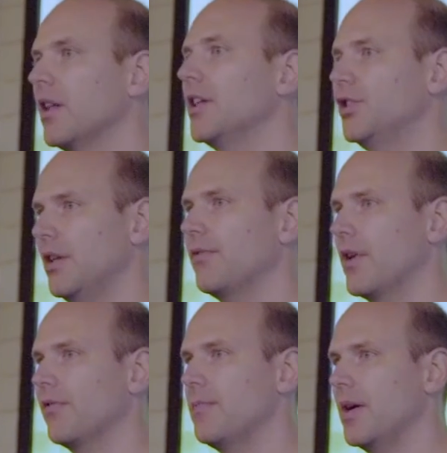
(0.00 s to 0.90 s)
lunch in for
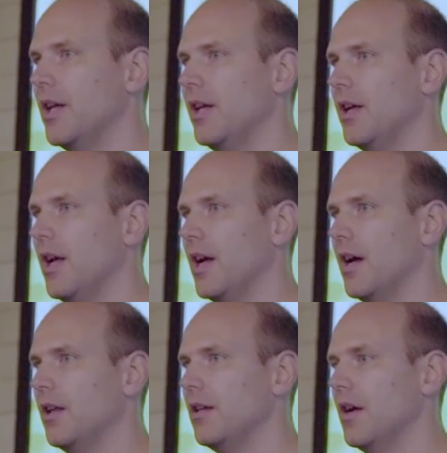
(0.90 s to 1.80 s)
everybody
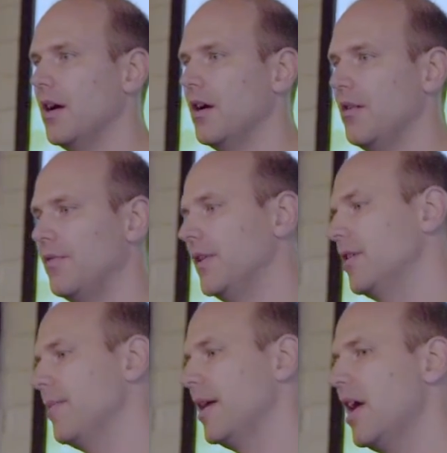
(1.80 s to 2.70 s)
and, uh, and feed
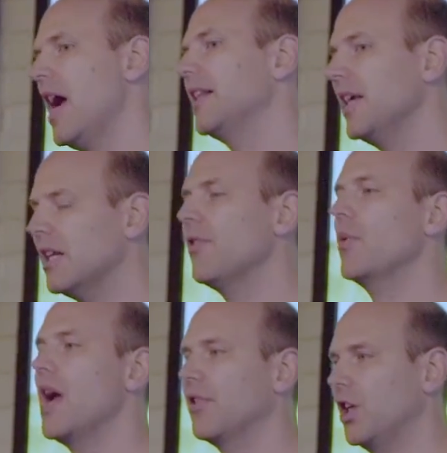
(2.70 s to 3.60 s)
them. And at the end of it,
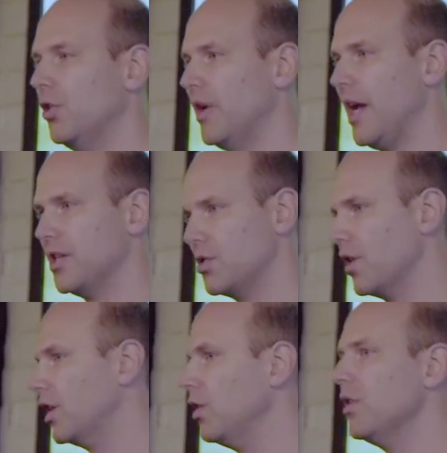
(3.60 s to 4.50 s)
we have a Q and A. So
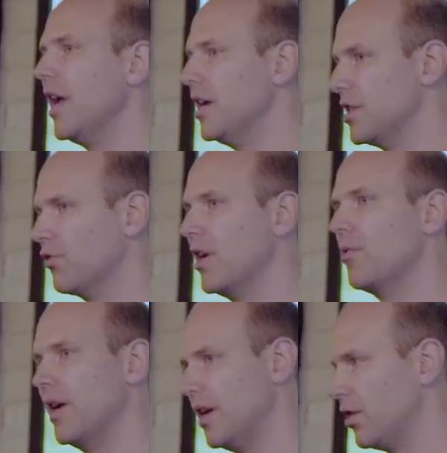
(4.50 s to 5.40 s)
a Q and A is a great
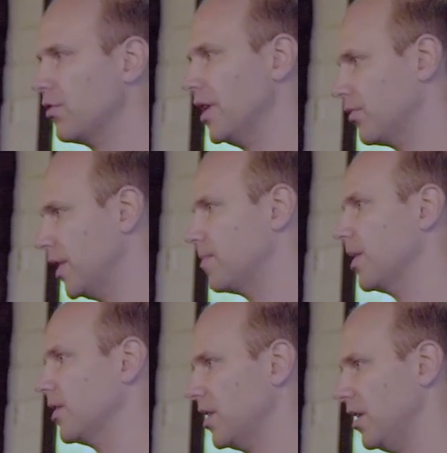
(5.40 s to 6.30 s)
way to create
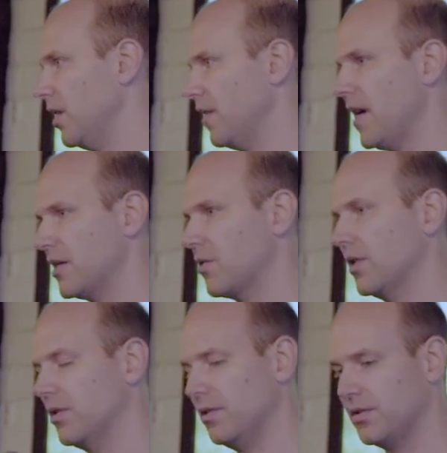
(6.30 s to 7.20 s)
transparency and ask
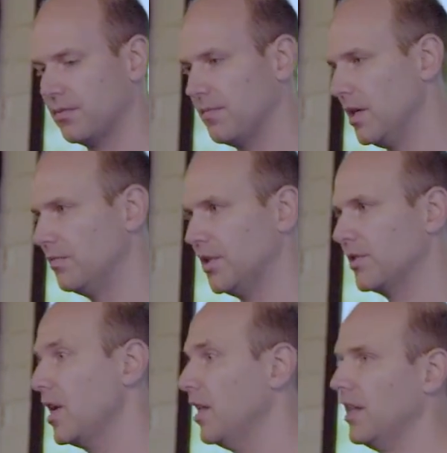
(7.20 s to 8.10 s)
questions, you know,
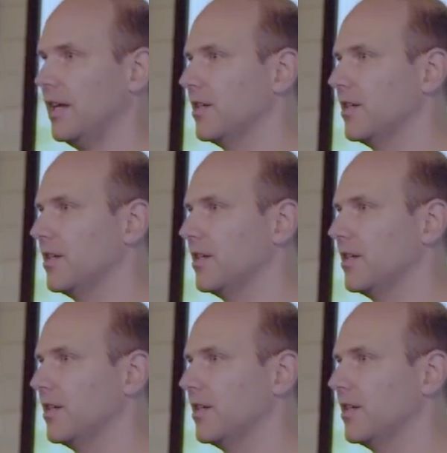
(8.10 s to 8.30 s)
just like,